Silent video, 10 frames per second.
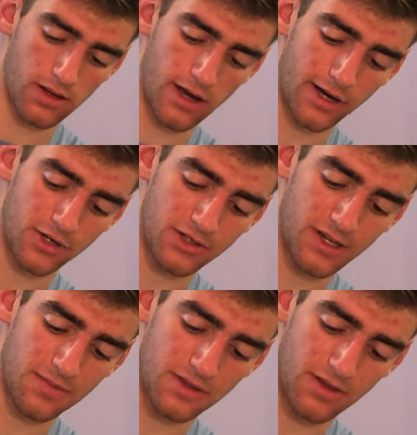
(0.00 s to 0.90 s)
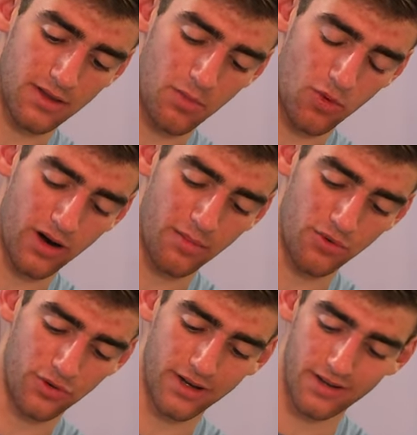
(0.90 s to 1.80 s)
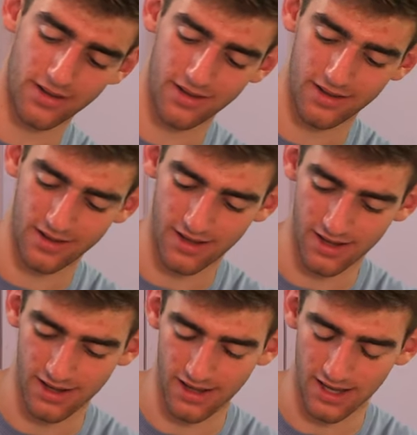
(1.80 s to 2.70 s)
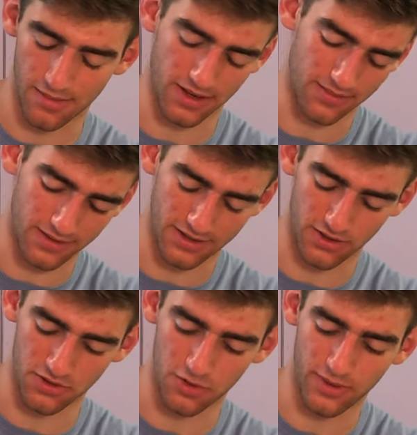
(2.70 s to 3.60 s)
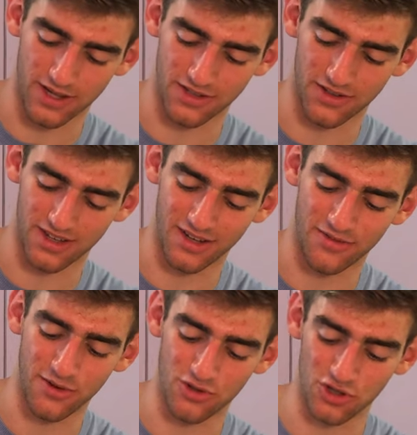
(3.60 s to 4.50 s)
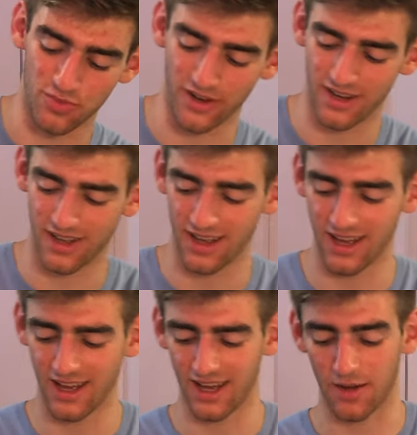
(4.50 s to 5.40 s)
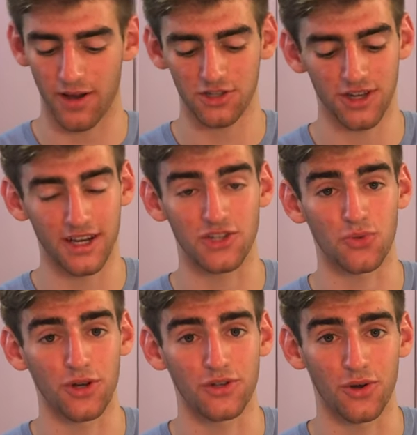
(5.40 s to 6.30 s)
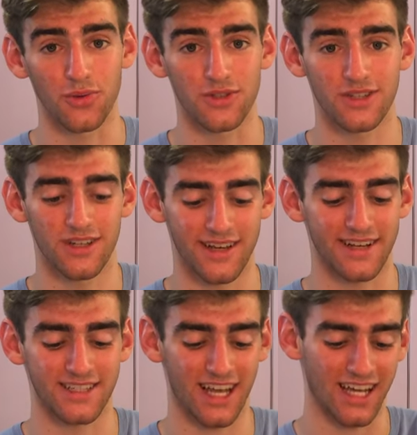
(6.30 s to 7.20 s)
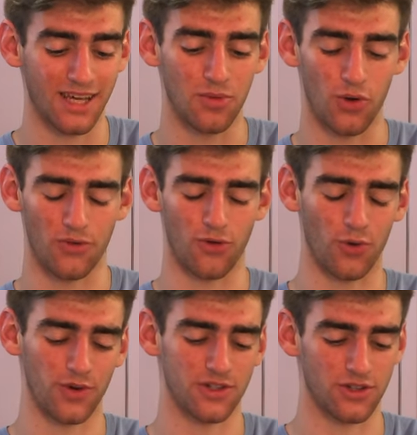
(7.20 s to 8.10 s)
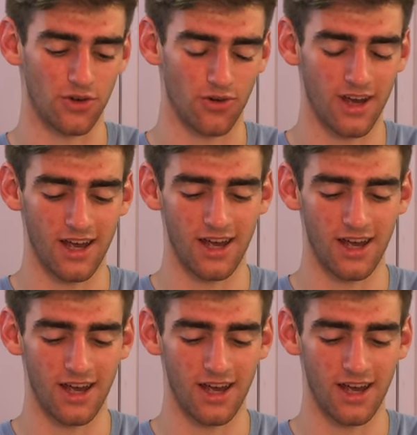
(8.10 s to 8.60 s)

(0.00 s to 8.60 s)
actually seems the more I brew it. I mean, this also depends on the infusions, but I'm actually getting sweeter tones as I keep going forward. So